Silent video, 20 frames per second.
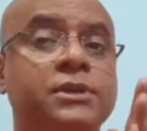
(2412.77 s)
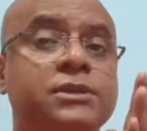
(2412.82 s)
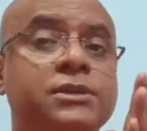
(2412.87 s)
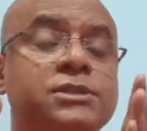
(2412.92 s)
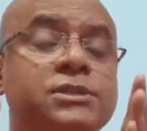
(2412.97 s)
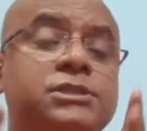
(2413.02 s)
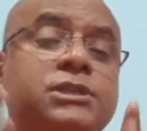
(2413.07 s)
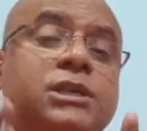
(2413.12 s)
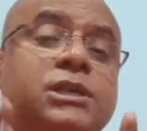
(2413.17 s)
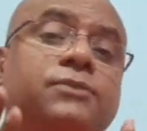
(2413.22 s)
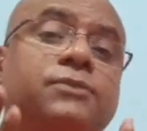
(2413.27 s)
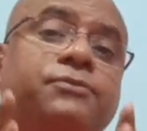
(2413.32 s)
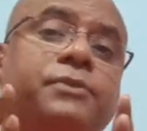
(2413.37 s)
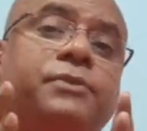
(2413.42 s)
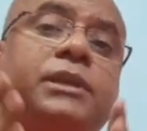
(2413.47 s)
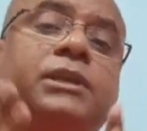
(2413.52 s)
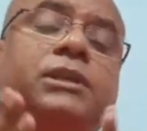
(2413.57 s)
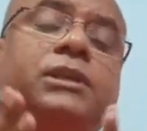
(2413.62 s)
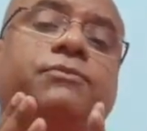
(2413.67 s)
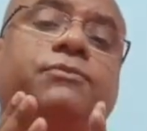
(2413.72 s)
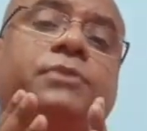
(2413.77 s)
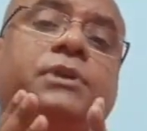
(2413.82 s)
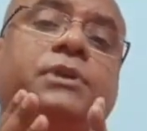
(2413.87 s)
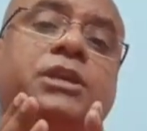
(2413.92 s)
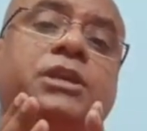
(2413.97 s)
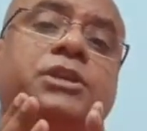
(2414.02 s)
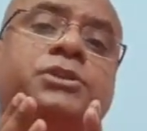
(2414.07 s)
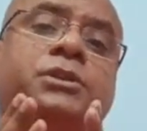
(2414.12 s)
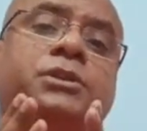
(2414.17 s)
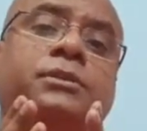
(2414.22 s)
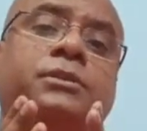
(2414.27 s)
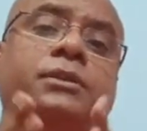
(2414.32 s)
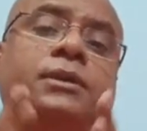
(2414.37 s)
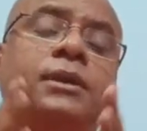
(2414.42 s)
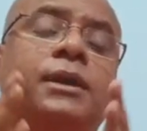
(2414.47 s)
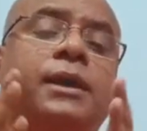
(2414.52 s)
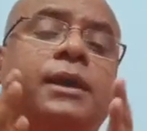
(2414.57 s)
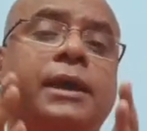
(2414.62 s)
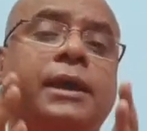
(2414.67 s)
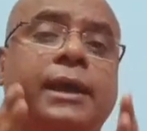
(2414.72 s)
self-rectification,
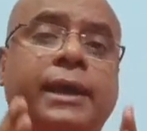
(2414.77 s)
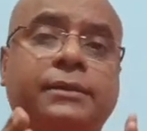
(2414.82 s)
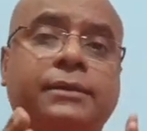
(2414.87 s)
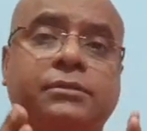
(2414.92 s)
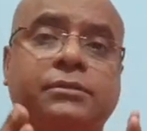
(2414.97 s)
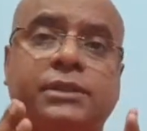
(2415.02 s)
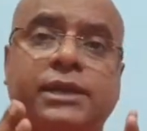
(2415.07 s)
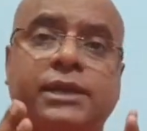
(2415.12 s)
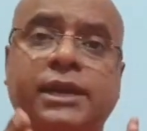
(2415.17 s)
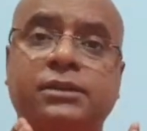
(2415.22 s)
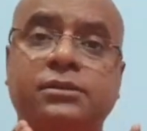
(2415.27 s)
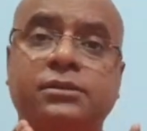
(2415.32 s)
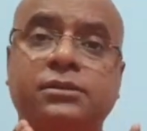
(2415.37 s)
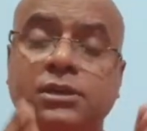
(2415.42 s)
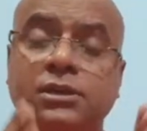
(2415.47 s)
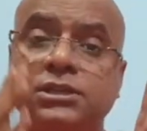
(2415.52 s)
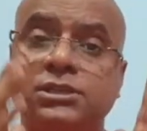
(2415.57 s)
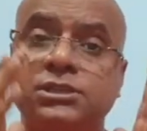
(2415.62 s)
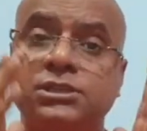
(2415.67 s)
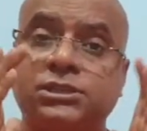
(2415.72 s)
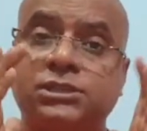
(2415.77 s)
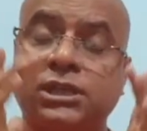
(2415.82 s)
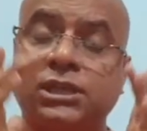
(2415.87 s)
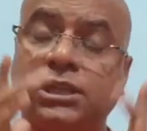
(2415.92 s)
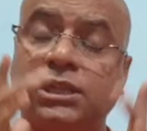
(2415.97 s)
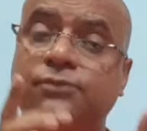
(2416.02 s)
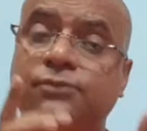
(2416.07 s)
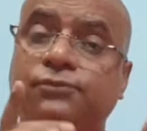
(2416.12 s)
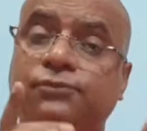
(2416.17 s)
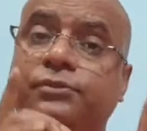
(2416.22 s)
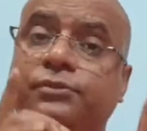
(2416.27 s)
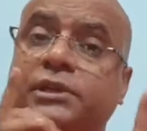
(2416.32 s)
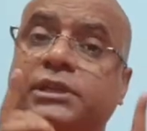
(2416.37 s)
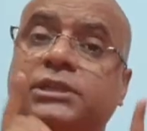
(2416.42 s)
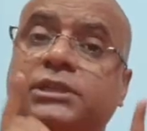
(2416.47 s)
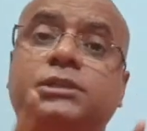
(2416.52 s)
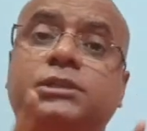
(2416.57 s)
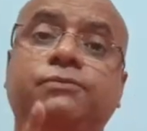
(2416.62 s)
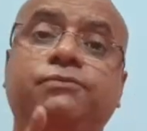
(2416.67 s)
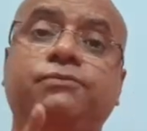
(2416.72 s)
and that
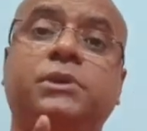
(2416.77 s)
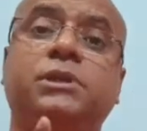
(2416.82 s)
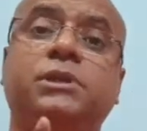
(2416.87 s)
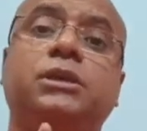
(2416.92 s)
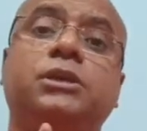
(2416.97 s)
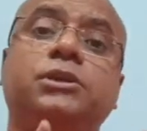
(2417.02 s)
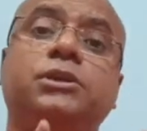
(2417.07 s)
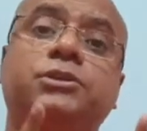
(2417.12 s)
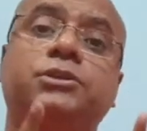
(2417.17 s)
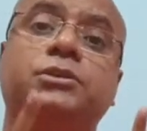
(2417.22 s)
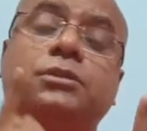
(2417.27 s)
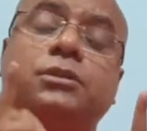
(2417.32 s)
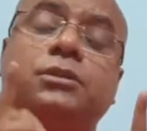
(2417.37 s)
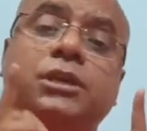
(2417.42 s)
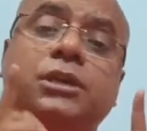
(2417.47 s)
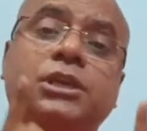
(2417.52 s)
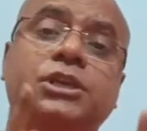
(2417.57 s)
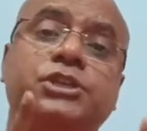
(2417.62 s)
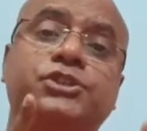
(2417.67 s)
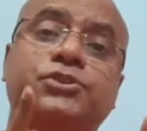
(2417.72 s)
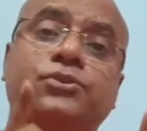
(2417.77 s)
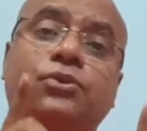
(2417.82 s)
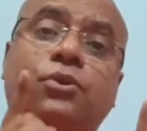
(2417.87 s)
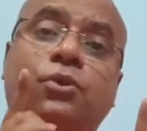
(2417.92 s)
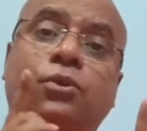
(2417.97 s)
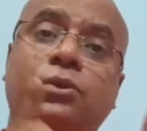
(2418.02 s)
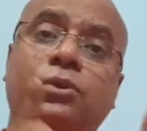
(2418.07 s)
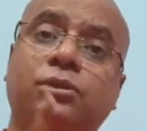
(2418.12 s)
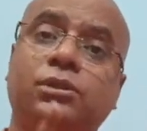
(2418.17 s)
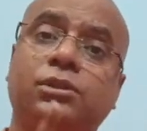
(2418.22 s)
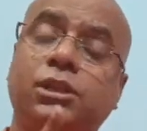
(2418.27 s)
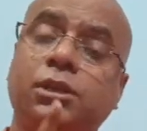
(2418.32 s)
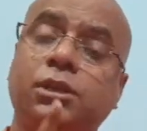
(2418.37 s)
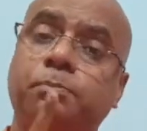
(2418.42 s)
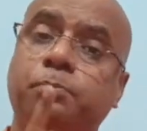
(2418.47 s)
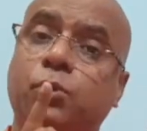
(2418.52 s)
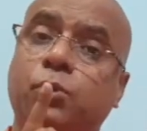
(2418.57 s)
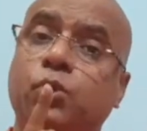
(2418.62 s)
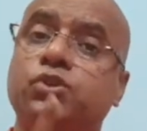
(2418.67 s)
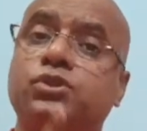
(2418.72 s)
self-rectification is only
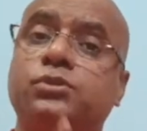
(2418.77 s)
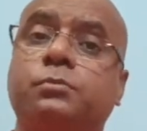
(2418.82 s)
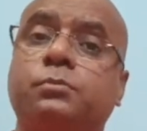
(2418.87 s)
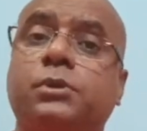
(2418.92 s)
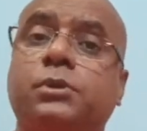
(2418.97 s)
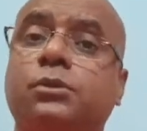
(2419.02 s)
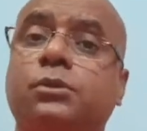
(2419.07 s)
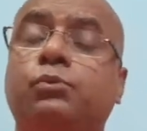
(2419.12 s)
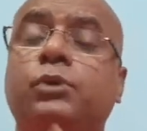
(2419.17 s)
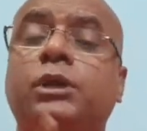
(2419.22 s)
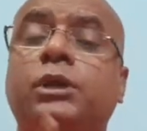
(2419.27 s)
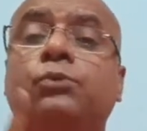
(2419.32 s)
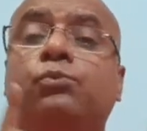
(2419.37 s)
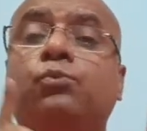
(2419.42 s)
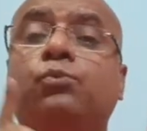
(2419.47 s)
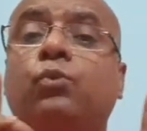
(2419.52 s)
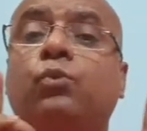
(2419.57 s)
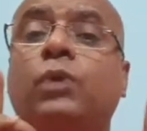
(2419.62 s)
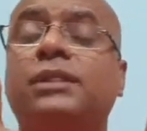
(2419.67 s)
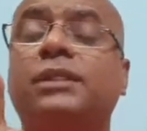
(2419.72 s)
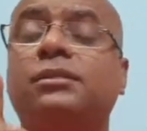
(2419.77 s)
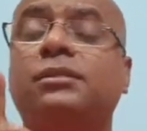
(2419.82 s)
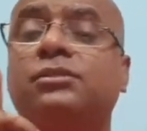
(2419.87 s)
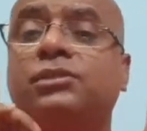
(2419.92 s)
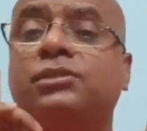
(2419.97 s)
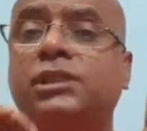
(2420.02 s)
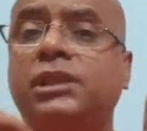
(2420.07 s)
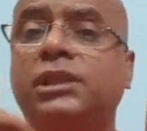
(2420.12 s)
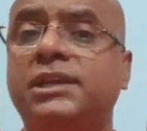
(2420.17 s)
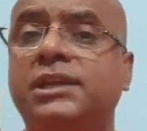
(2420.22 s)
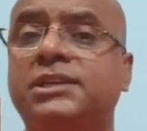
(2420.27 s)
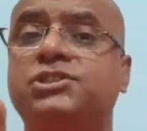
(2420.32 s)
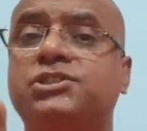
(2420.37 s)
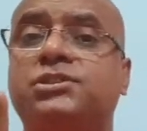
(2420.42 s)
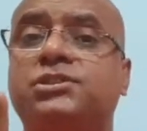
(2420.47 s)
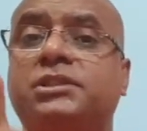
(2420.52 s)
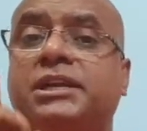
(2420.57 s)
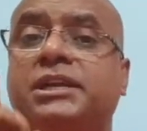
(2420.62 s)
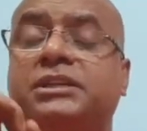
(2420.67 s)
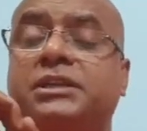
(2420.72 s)
possible when one thinks
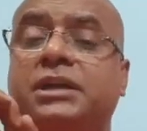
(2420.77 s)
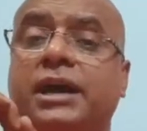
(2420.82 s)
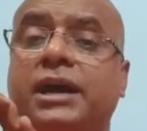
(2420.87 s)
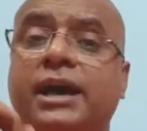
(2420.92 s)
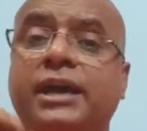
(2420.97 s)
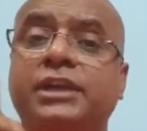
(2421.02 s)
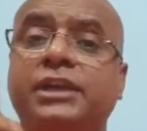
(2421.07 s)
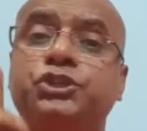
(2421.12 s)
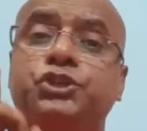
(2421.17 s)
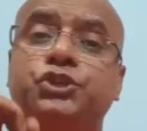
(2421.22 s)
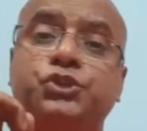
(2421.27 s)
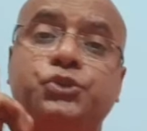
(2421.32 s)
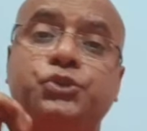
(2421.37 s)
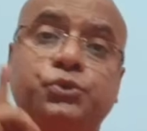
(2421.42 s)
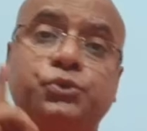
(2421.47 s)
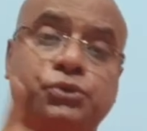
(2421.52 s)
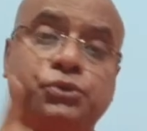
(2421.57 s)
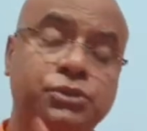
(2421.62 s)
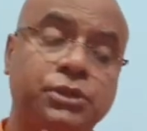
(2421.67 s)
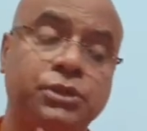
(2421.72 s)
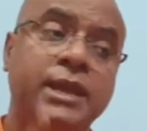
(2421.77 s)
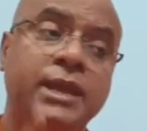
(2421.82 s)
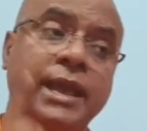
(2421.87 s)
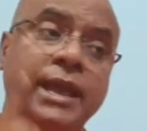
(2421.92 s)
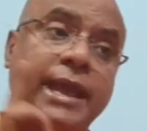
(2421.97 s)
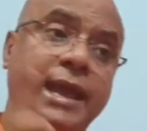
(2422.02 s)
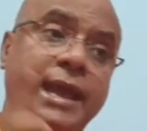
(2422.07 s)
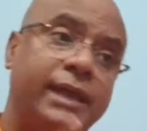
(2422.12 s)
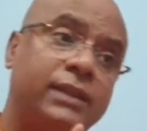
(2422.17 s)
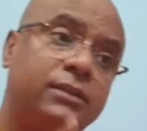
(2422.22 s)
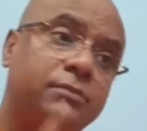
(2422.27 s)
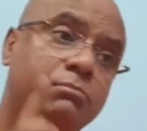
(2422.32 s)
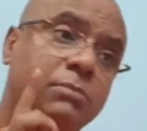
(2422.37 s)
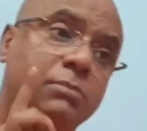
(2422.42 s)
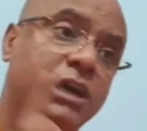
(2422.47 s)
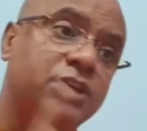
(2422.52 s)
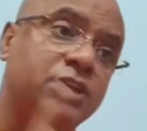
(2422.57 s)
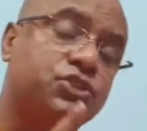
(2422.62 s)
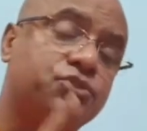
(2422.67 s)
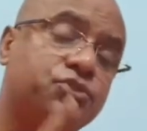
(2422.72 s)
that I should and
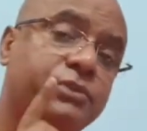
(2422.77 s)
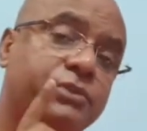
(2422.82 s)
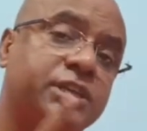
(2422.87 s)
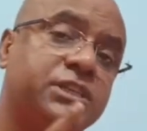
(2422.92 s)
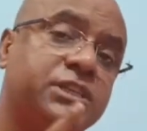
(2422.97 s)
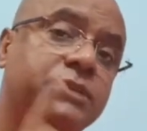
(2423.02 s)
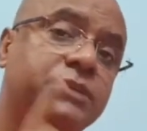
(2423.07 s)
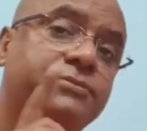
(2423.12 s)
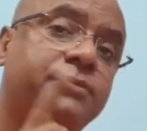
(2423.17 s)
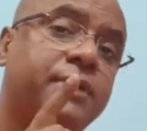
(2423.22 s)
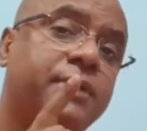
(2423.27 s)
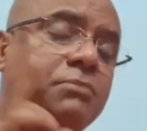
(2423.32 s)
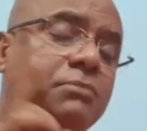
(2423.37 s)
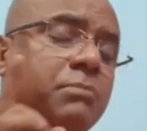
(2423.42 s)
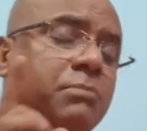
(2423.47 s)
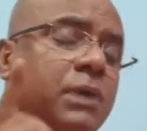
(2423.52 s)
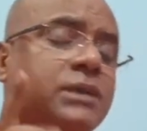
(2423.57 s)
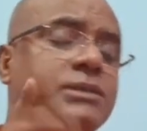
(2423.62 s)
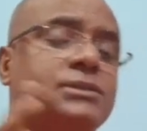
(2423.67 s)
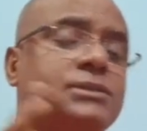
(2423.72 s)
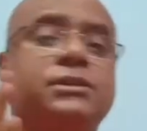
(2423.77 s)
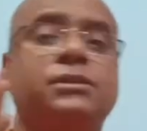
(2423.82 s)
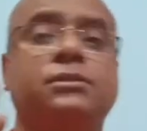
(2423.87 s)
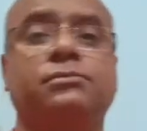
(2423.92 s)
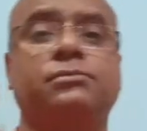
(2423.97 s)
must rectify myself.